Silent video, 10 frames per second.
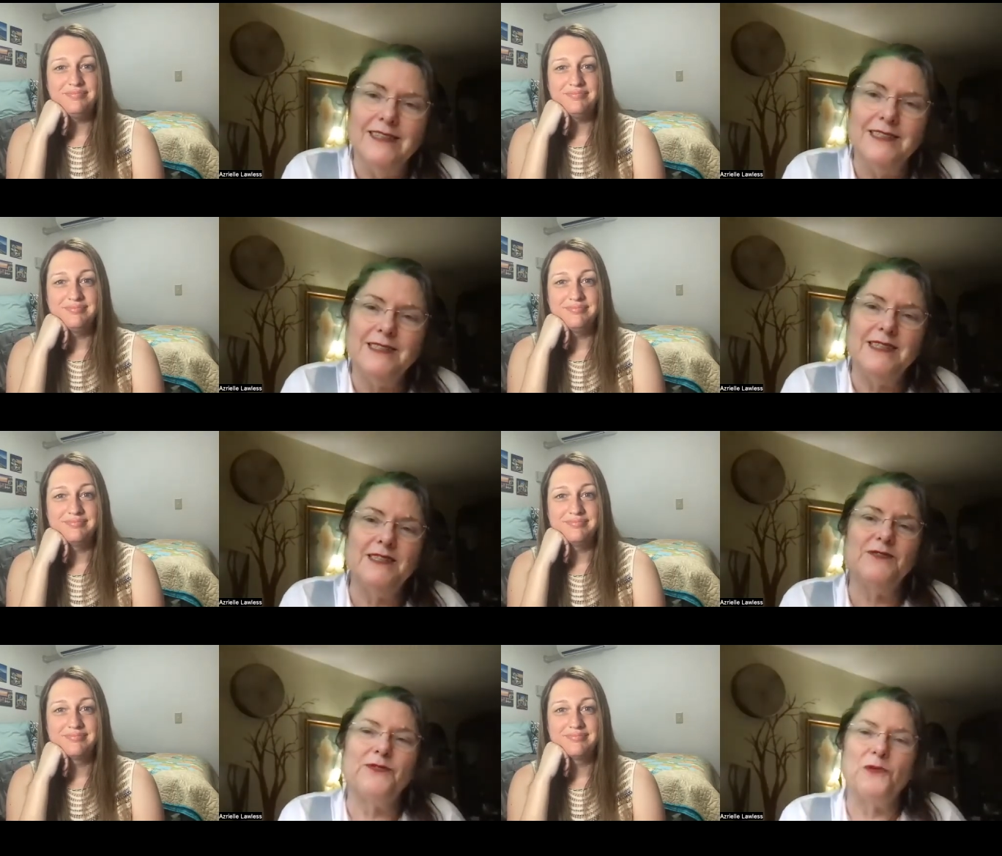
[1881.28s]
Speaker 1: it's
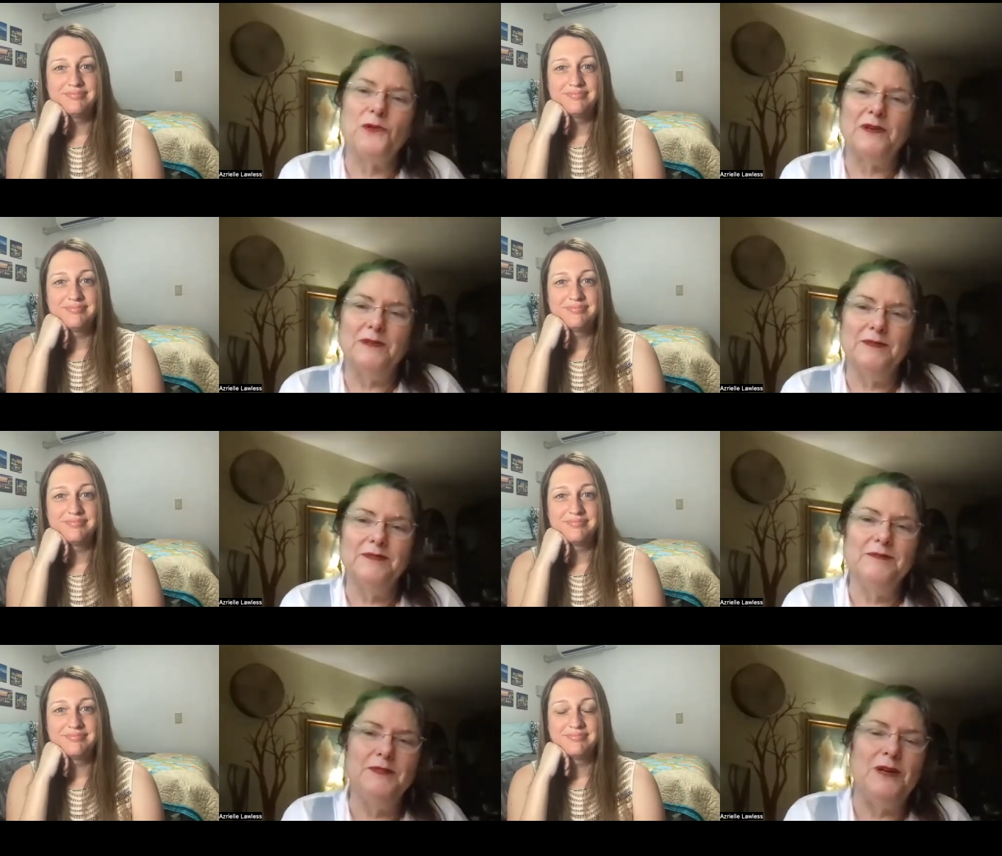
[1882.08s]
it's for
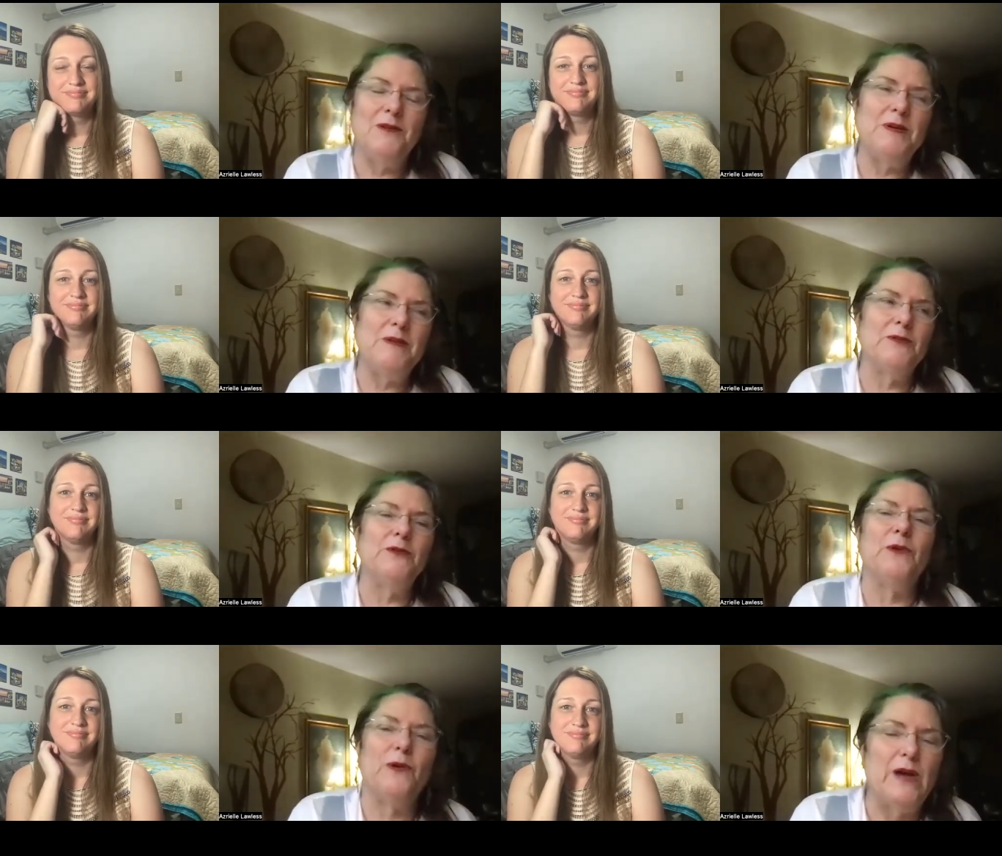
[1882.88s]
you know people
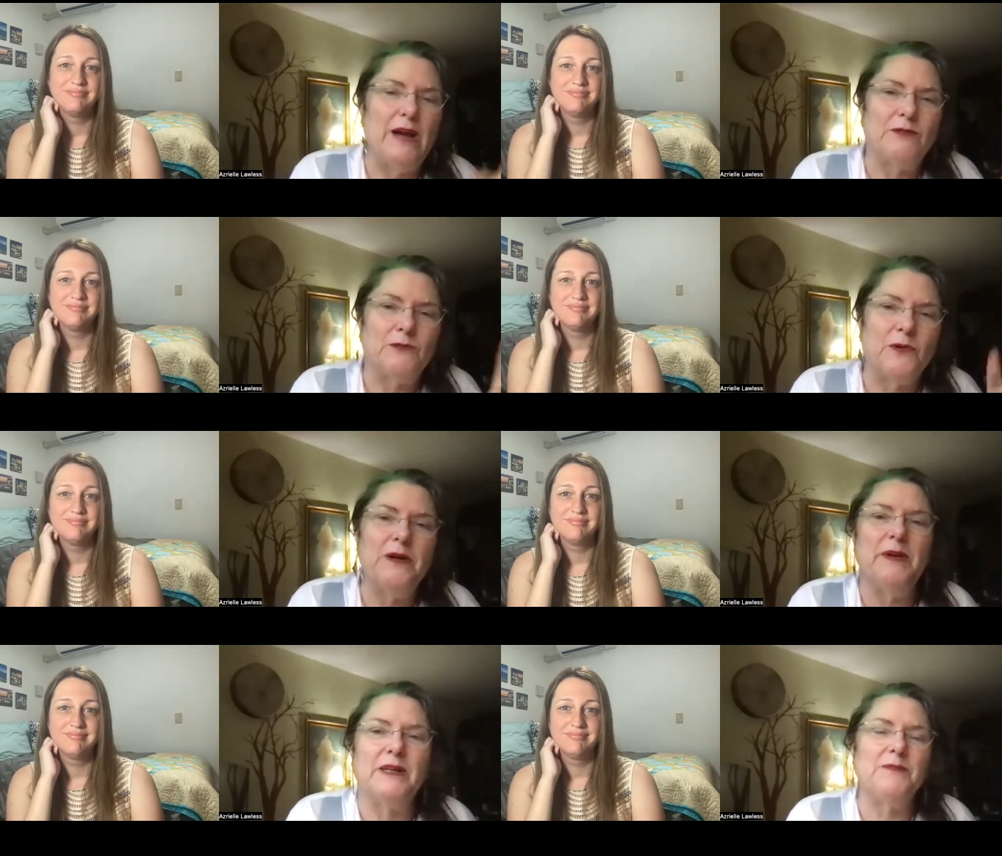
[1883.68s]
who have to worry
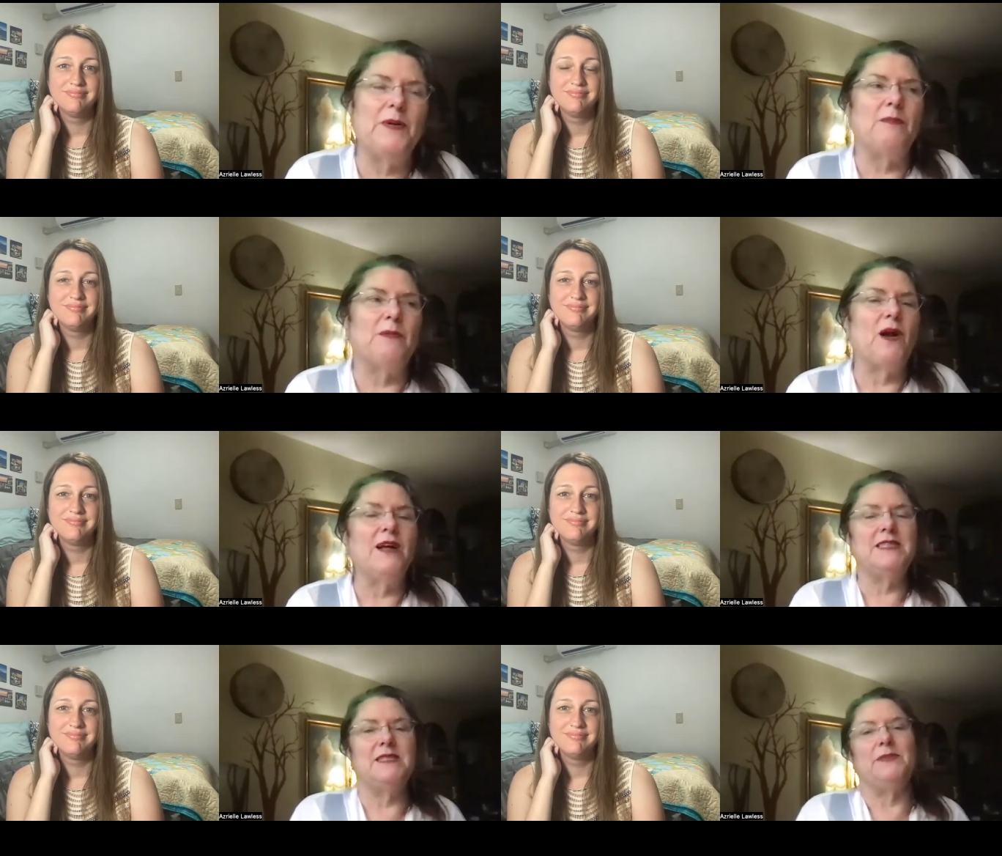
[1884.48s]
about the
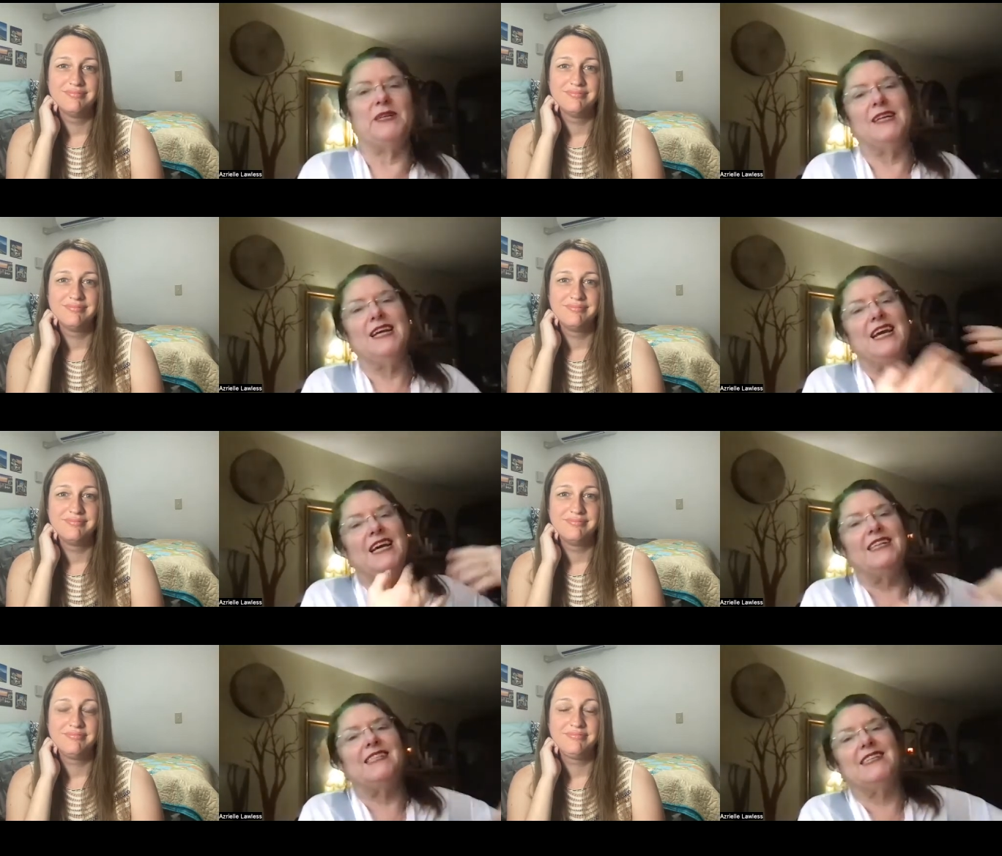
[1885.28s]
paparazzi but
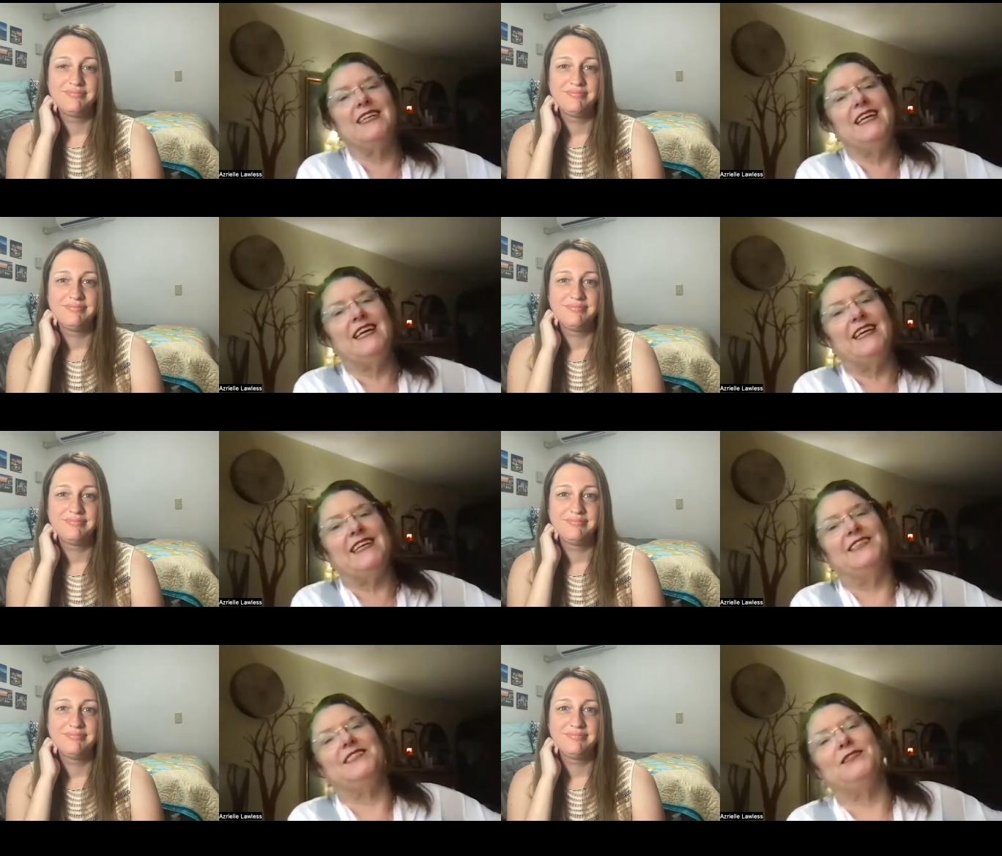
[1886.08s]
it's leaking
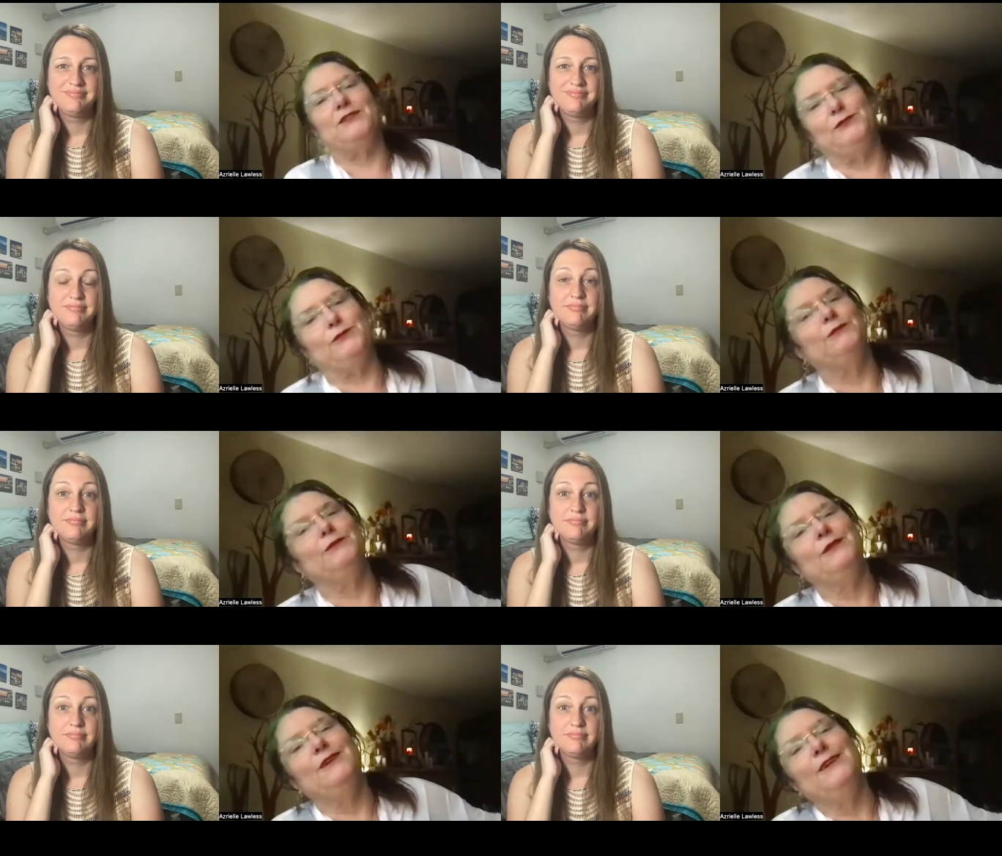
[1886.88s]
into
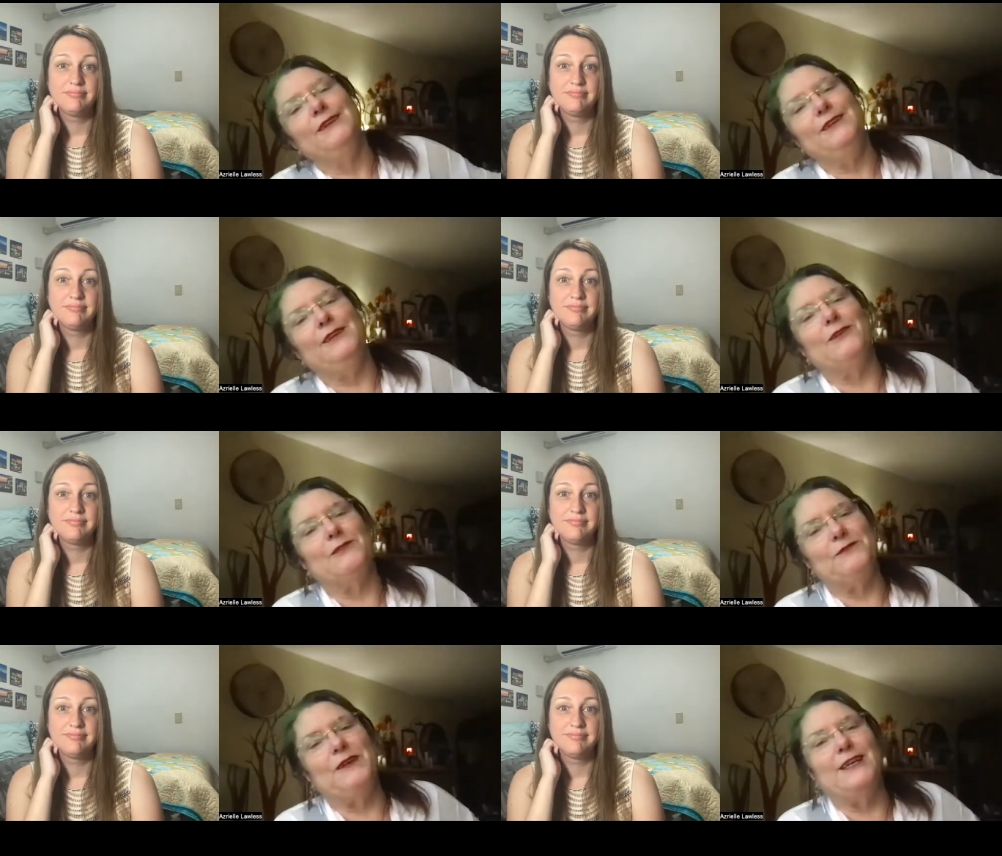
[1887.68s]
you know
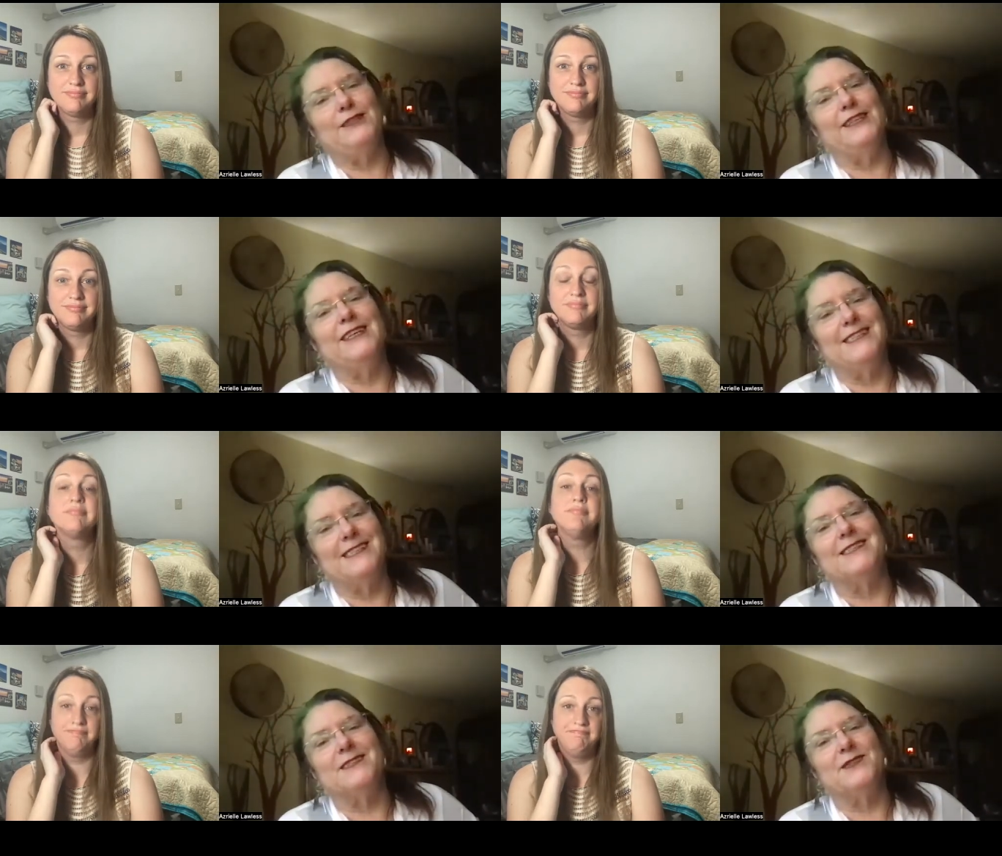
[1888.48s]
the
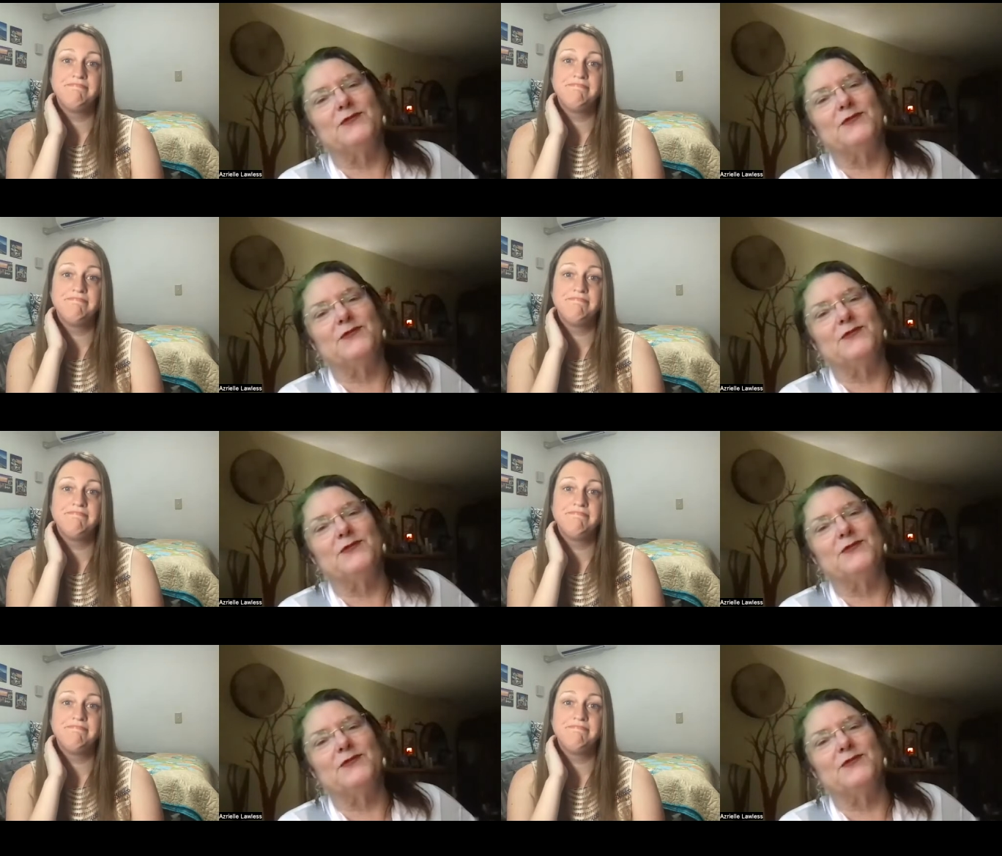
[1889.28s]
fashionistas mm.